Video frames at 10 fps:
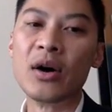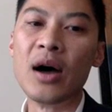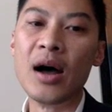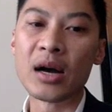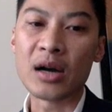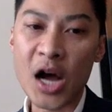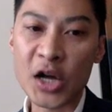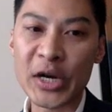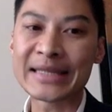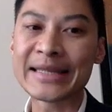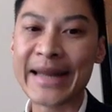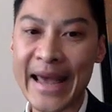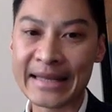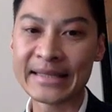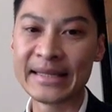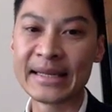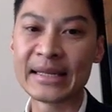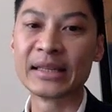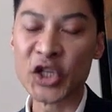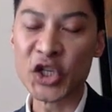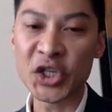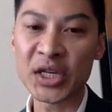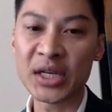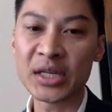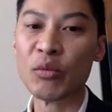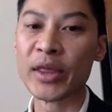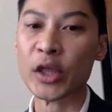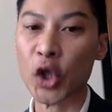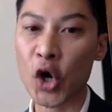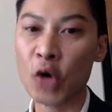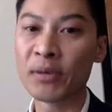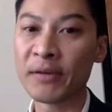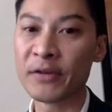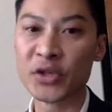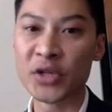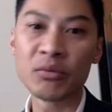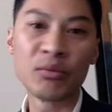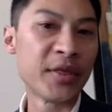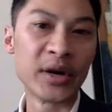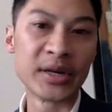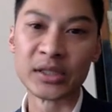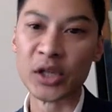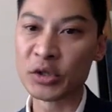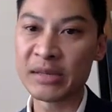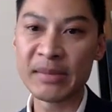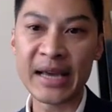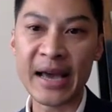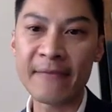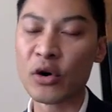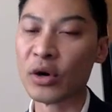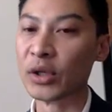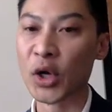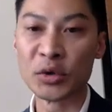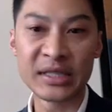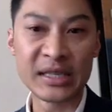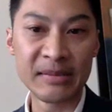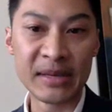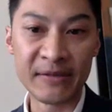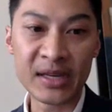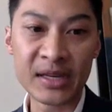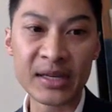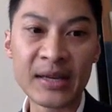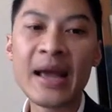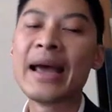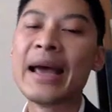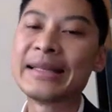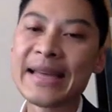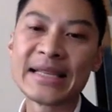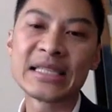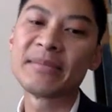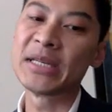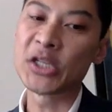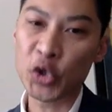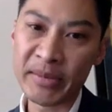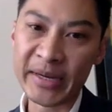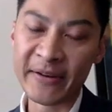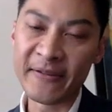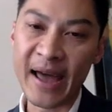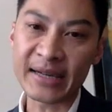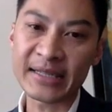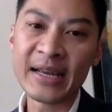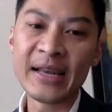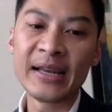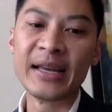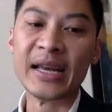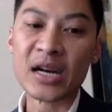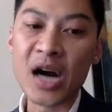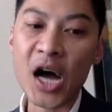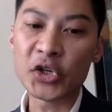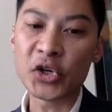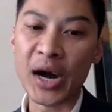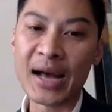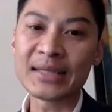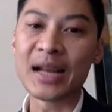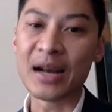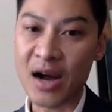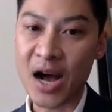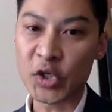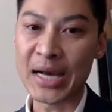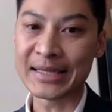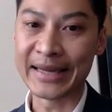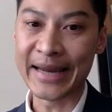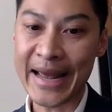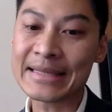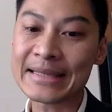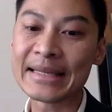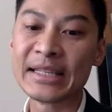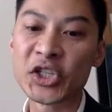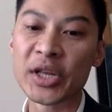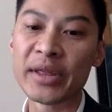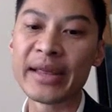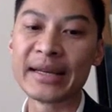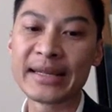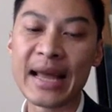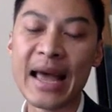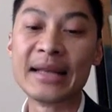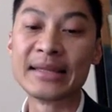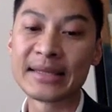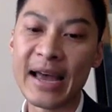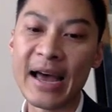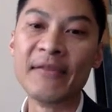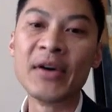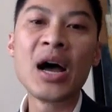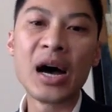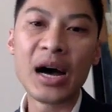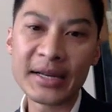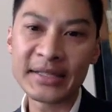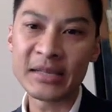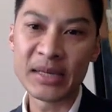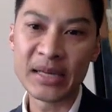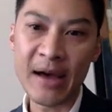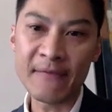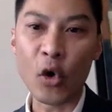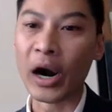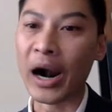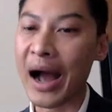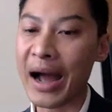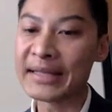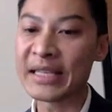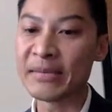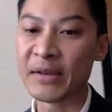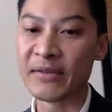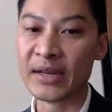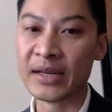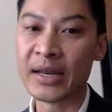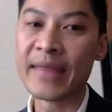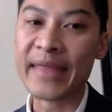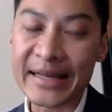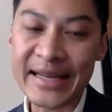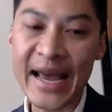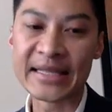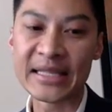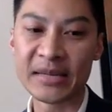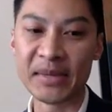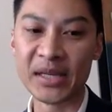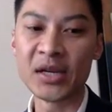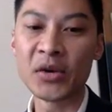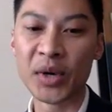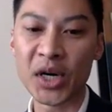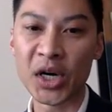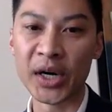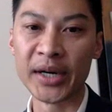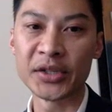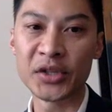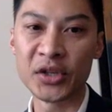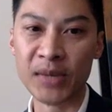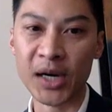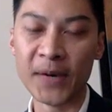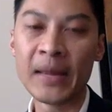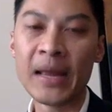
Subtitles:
contrast-enhancing lesion with low perfusion, whether it's low CBF or low CBV, it tends to be treatment effect. In contrast, a contrast-enhancing lesion that tends to have high CBF or high CBV, that tends to be recurrent tumor.